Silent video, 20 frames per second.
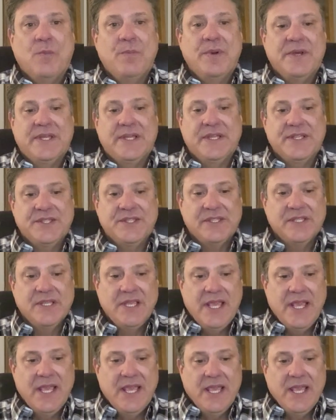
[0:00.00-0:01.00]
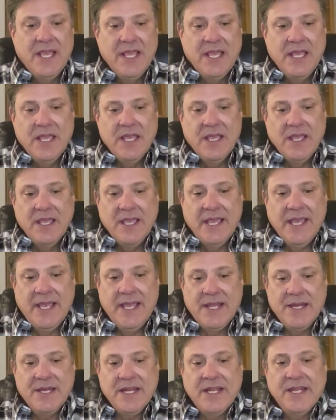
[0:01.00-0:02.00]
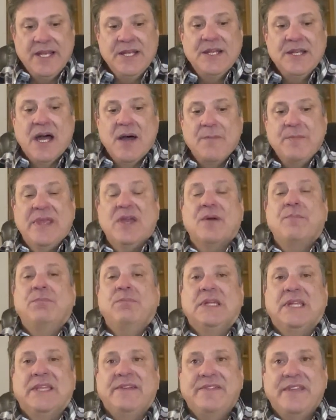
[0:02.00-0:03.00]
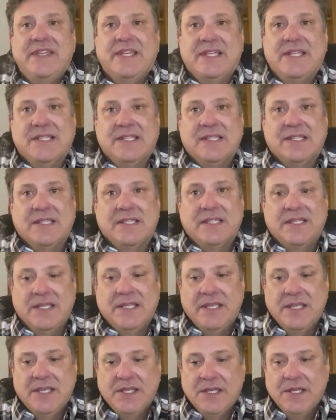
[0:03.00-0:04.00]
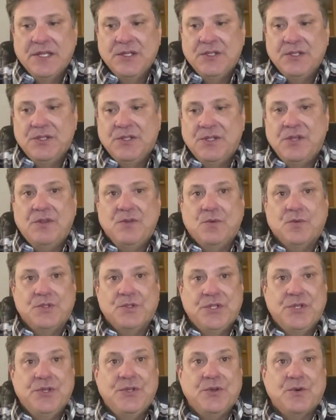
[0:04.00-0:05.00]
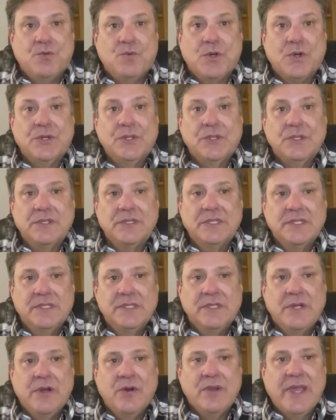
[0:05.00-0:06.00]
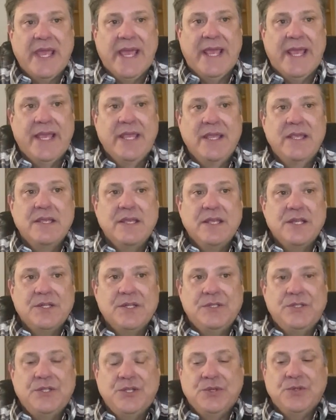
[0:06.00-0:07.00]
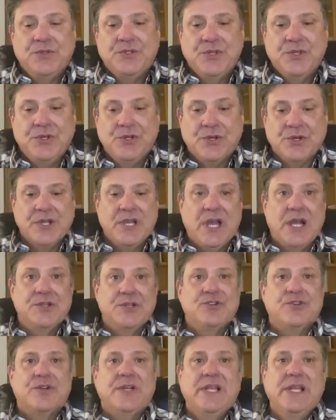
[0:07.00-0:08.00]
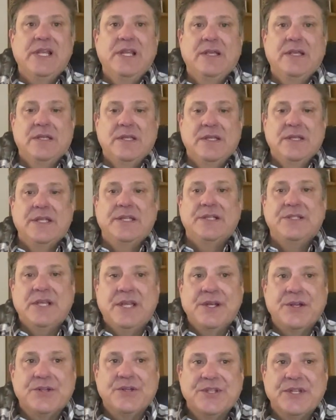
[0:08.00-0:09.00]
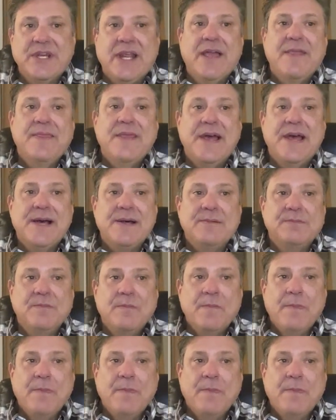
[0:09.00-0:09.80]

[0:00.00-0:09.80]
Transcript: openness and, and not be oblivious to the, to your world, okay? To to your country, to understand that.